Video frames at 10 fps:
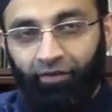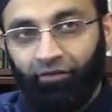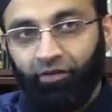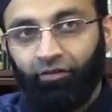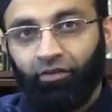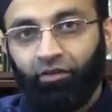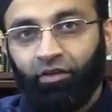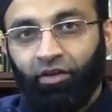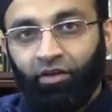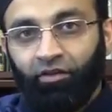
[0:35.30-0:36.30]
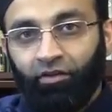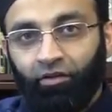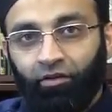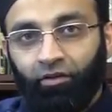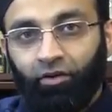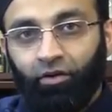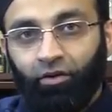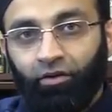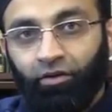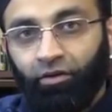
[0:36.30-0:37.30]
have given their uh,
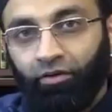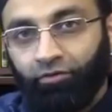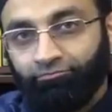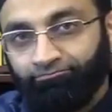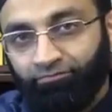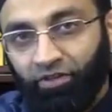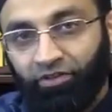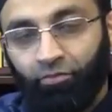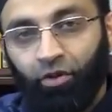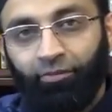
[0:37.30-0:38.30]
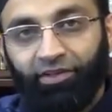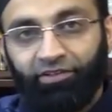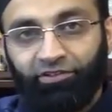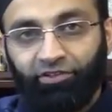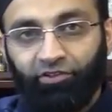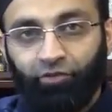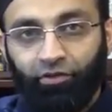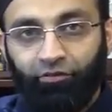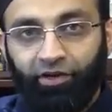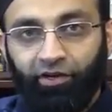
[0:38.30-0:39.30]
uh, small messages
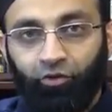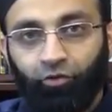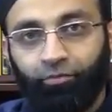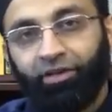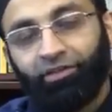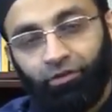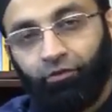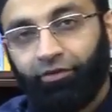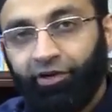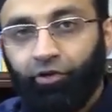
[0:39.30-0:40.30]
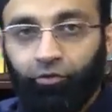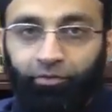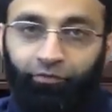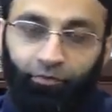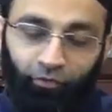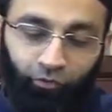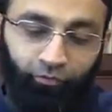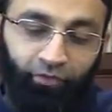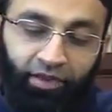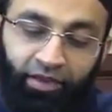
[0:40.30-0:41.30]
during Friday khutbah instead of Friday khutbah from
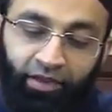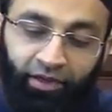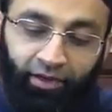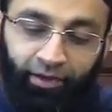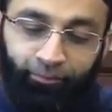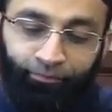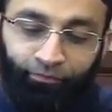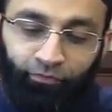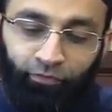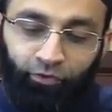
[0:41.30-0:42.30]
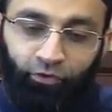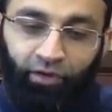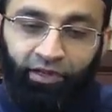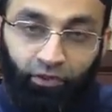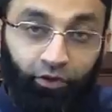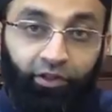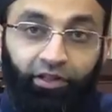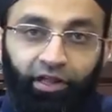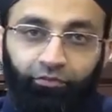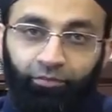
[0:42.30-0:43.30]
home. Um, so I thought
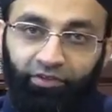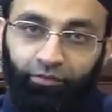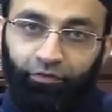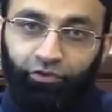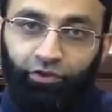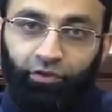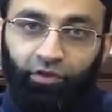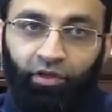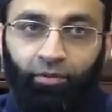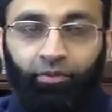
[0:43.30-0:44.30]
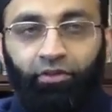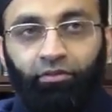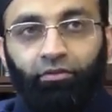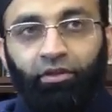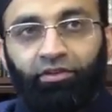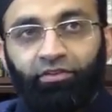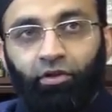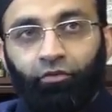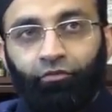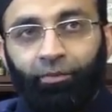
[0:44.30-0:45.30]
that that will be sufficient, but
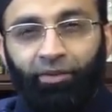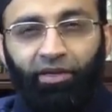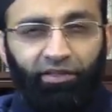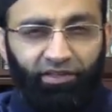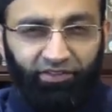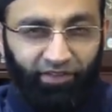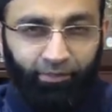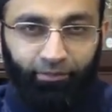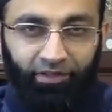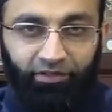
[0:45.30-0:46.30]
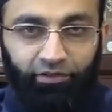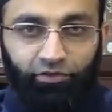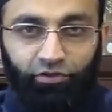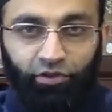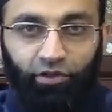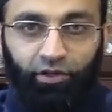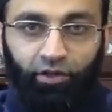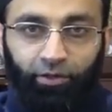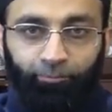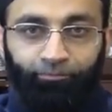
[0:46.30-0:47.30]
instead of repeating the same message,
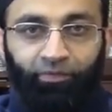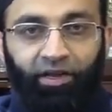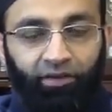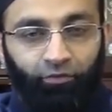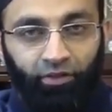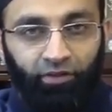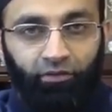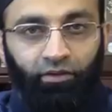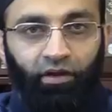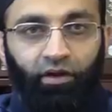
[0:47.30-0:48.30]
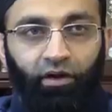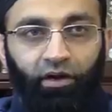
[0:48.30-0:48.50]
um, I will